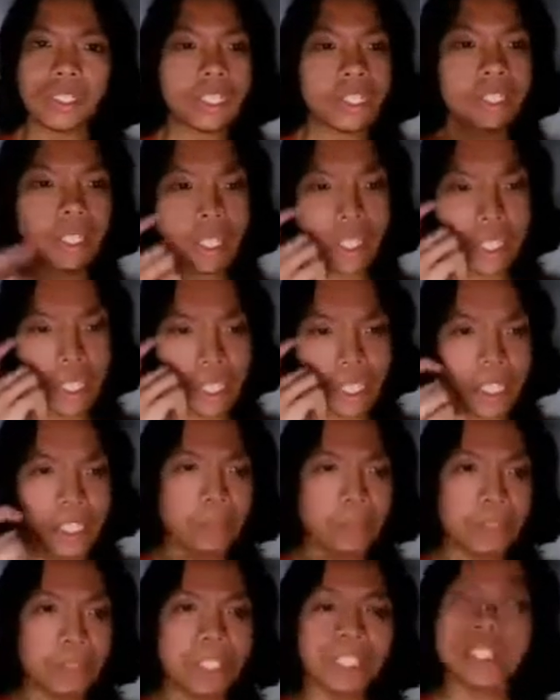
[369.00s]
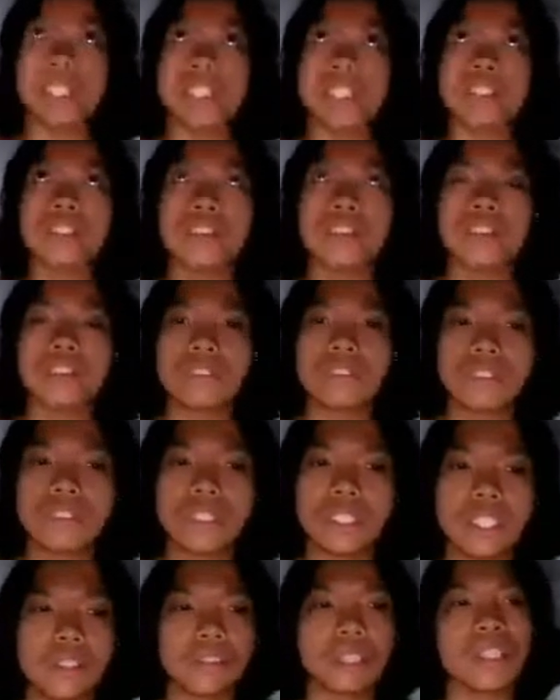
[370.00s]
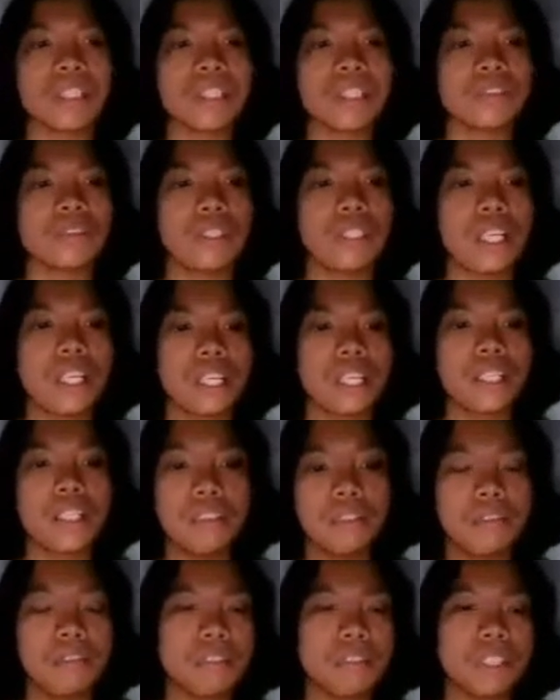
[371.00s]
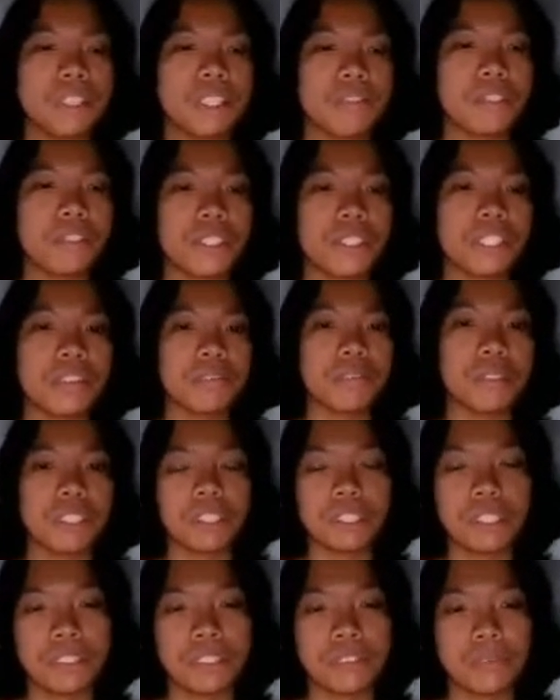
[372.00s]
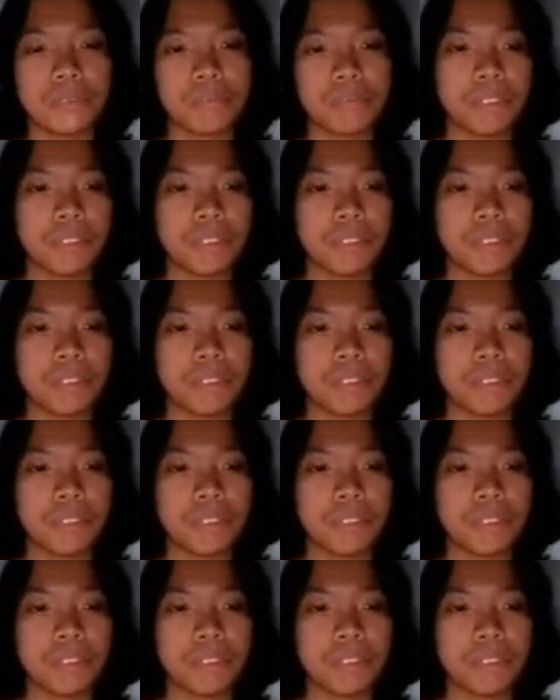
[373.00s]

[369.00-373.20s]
I reviewed it before, but I'm not really